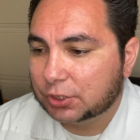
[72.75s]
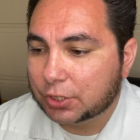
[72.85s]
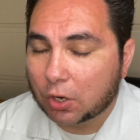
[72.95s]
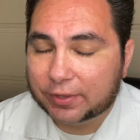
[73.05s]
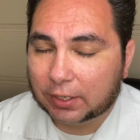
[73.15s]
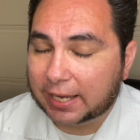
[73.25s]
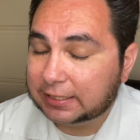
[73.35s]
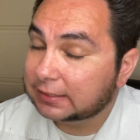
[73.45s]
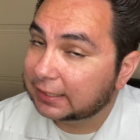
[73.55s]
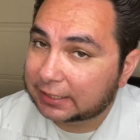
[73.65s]
to know that I
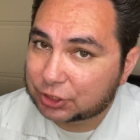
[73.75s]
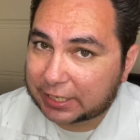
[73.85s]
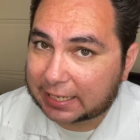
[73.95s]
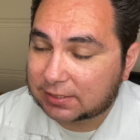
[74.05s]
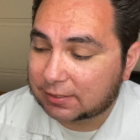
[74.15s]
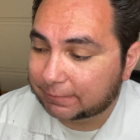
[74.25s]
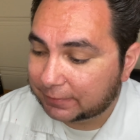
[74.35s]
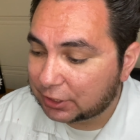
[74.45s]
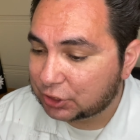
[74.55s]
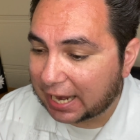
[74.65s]
didn't get a chance to
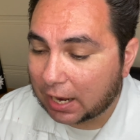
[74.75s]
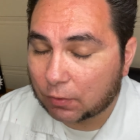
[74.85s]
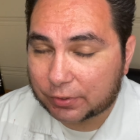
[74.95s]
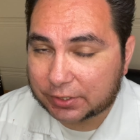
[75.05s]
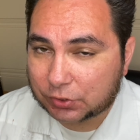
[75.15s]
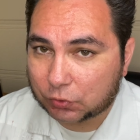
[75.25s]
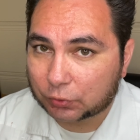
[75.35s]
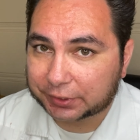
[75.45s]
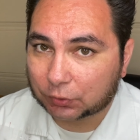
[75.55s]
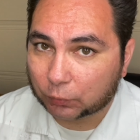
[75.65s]
finish out this school
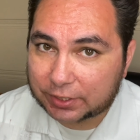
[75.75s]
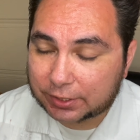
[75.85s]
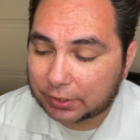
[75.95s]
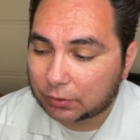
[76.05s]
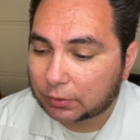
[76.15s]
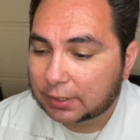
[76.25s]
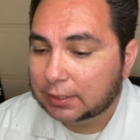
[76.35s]
year with you.